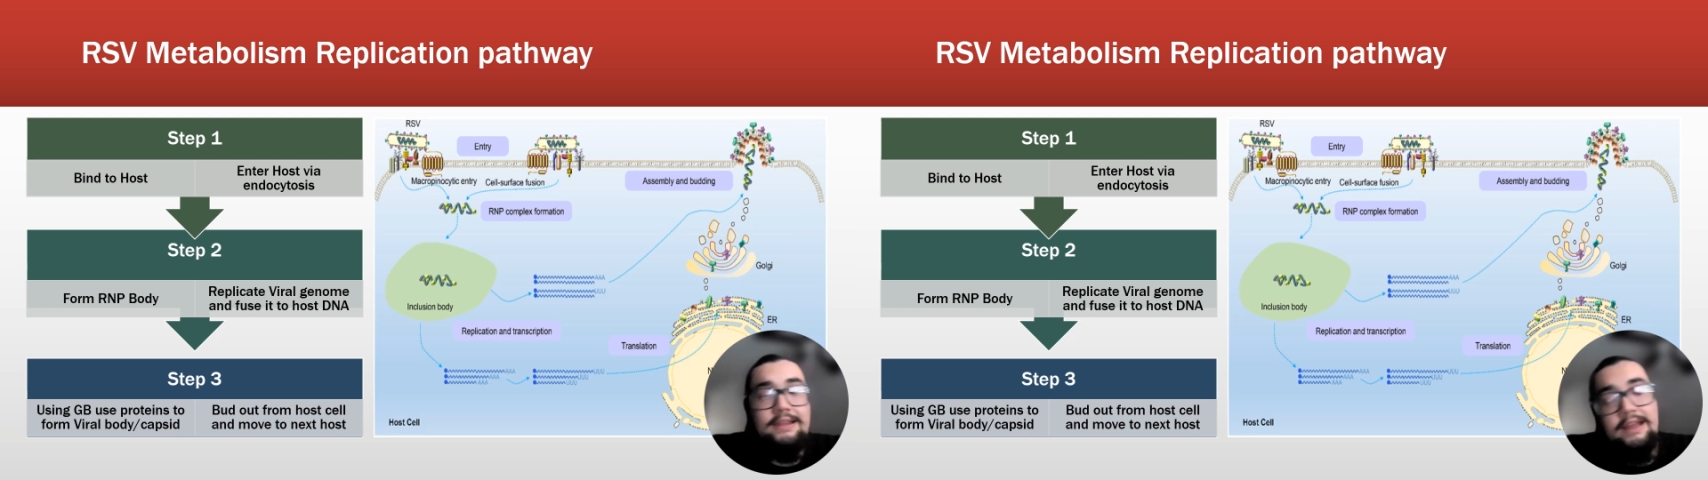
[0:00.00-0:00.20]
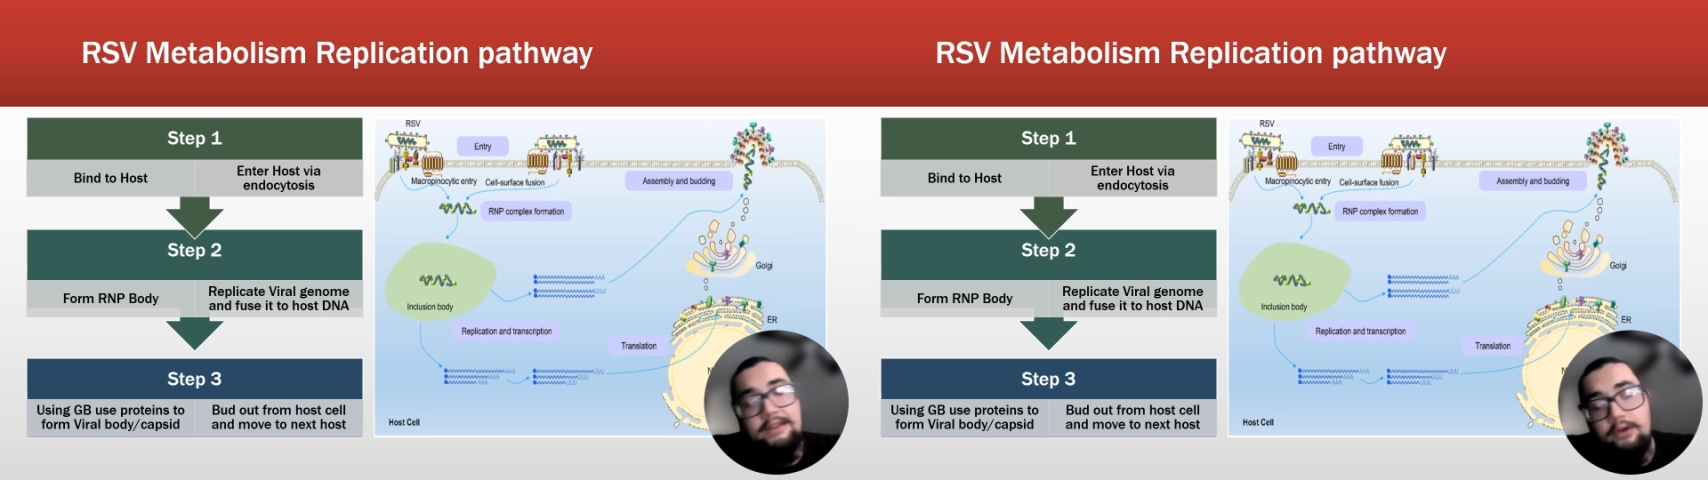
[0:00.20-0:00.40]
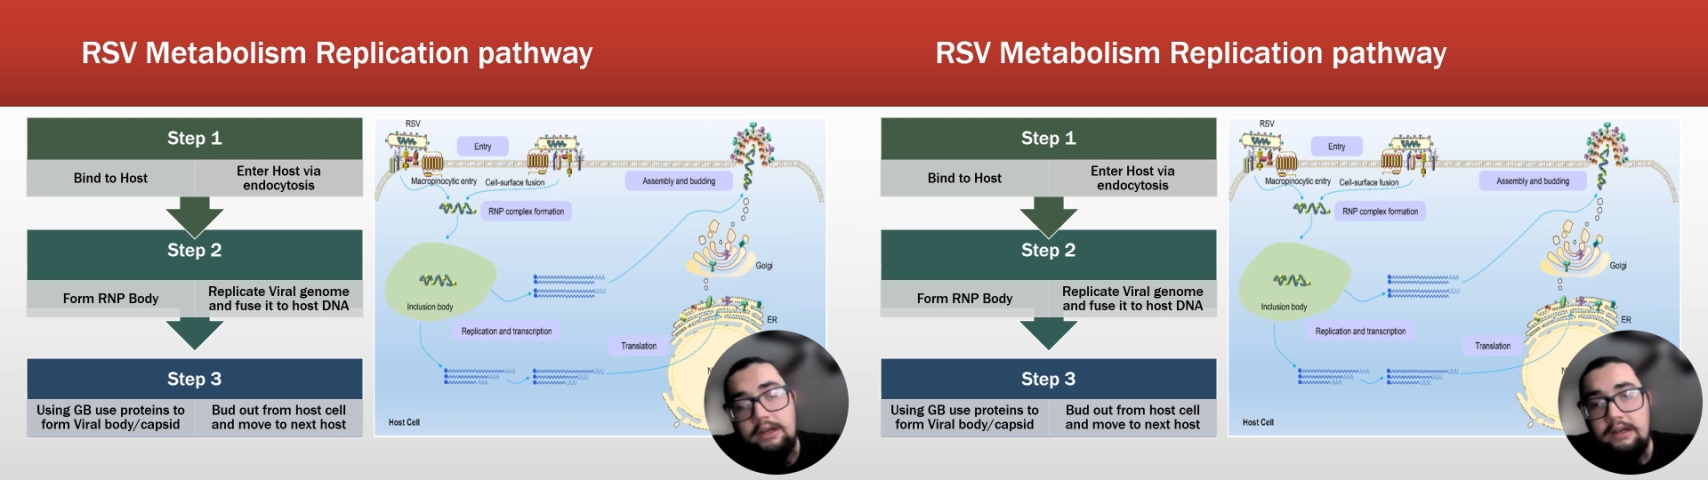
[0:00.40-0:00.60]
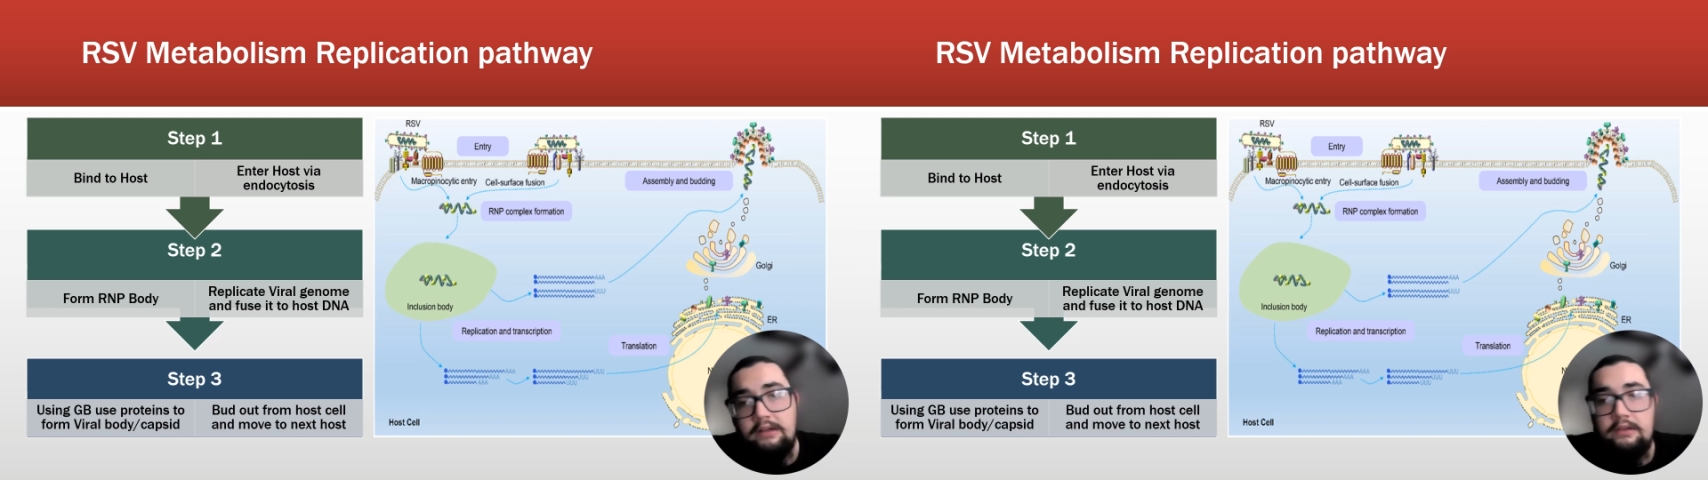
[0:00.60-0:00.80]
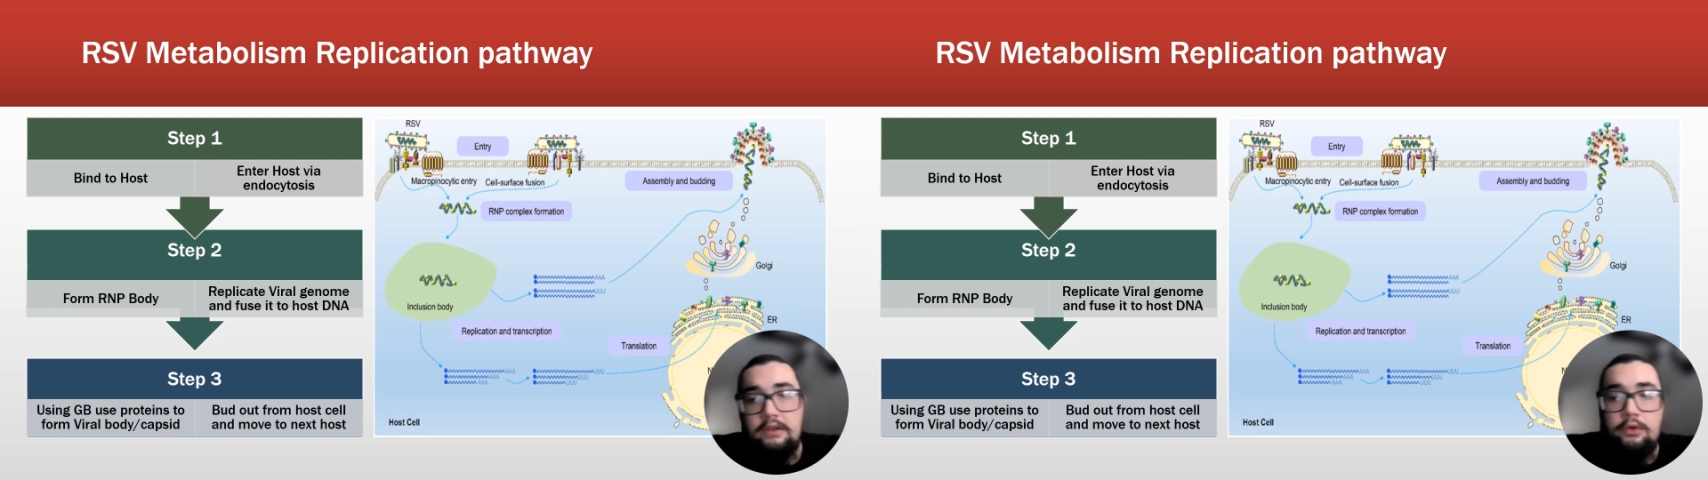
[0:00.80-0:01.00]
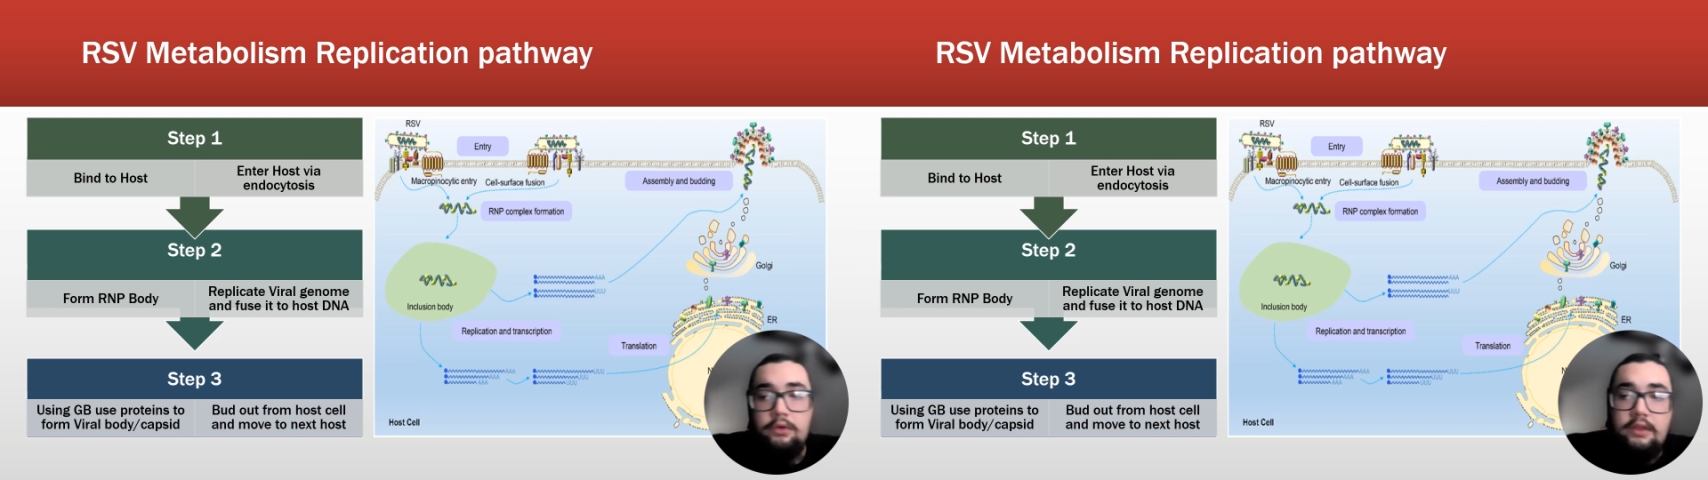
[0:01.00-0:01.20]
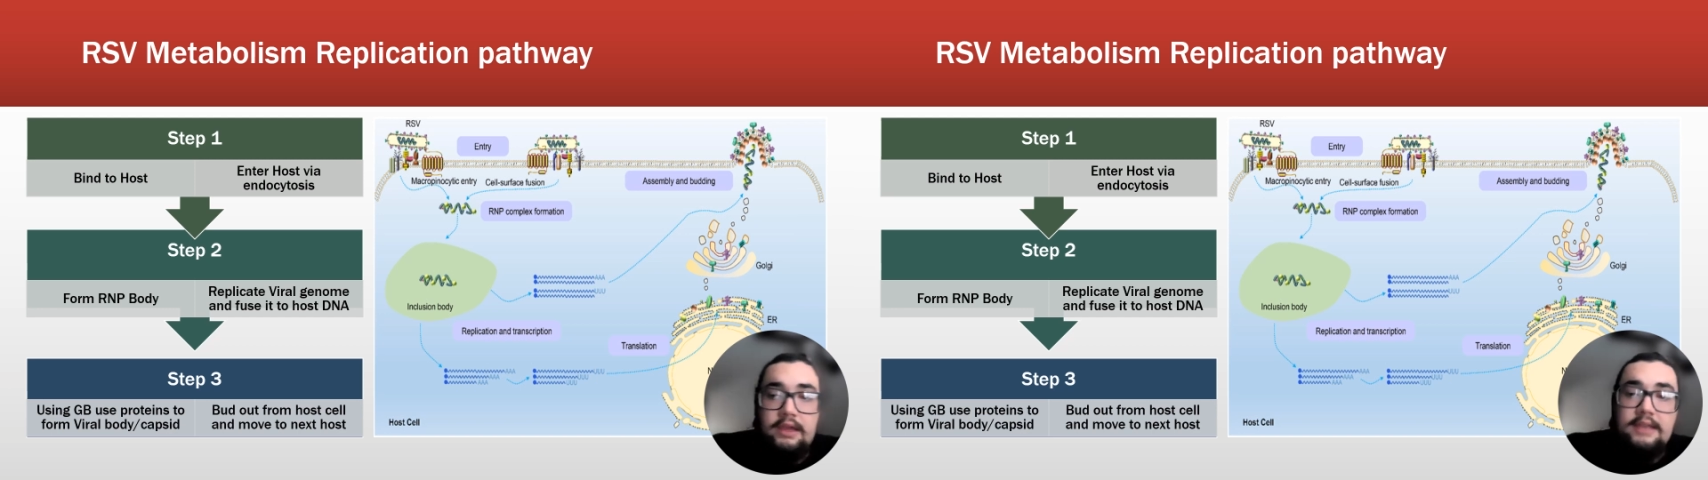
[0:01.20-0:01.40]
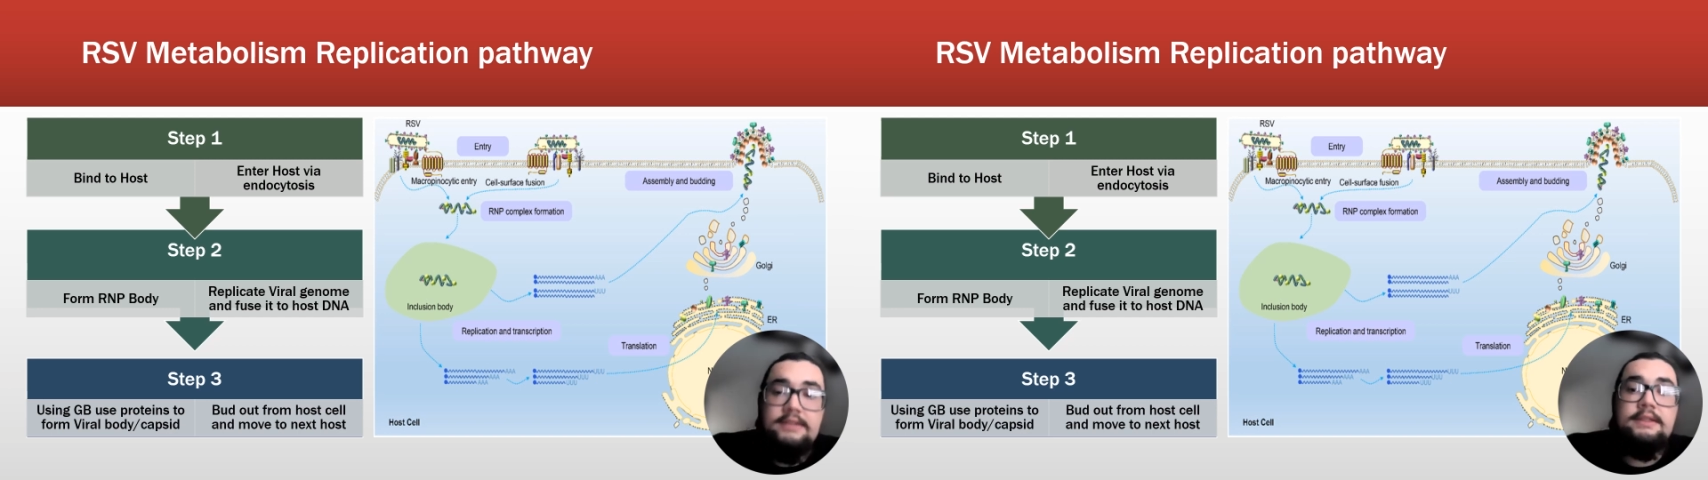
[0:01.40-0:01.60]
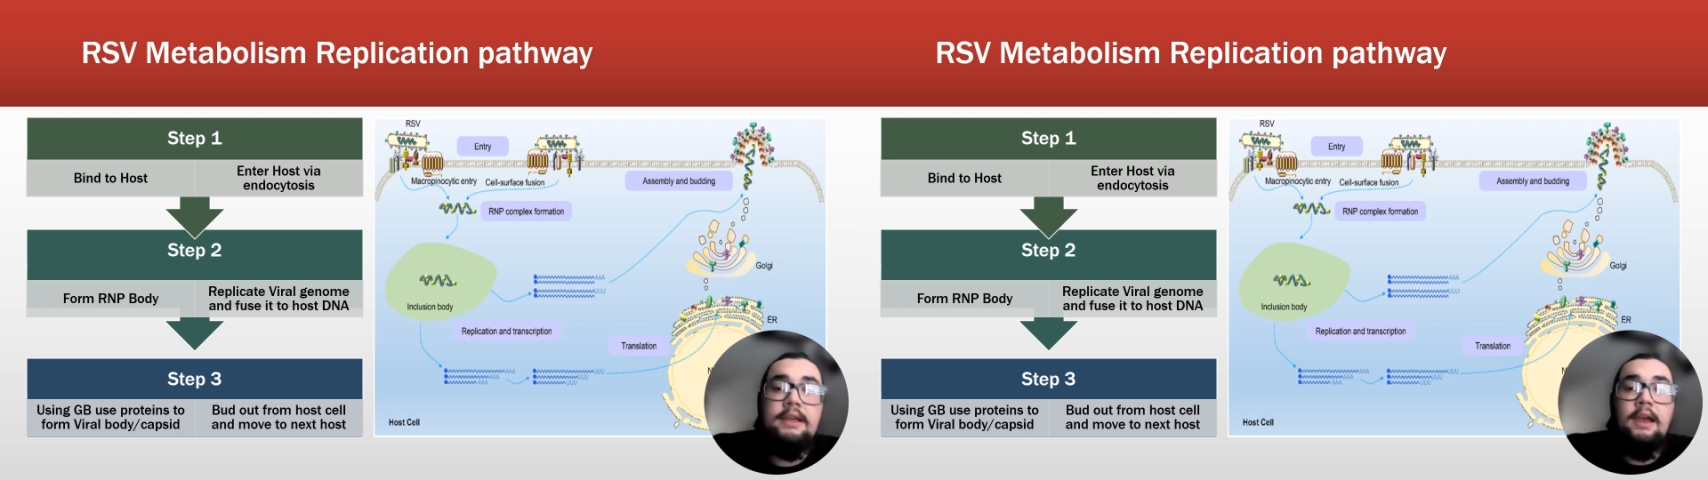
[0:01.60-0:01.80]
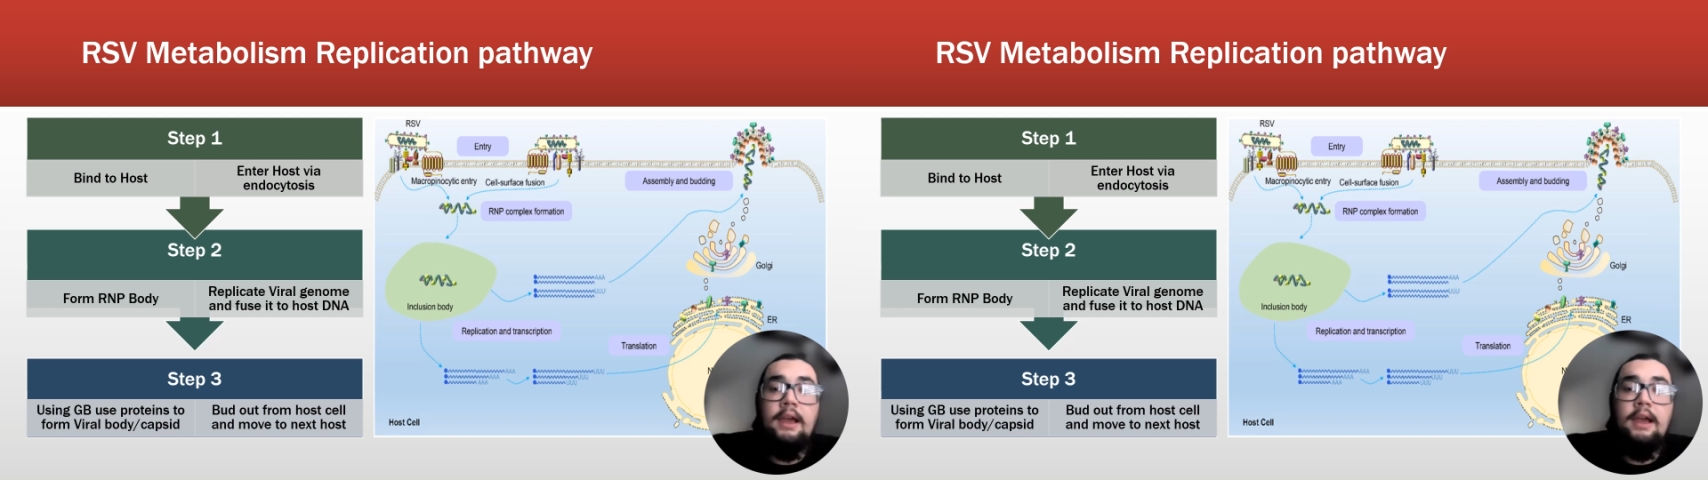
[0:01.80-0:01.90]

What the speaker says: then integrated into the nucleus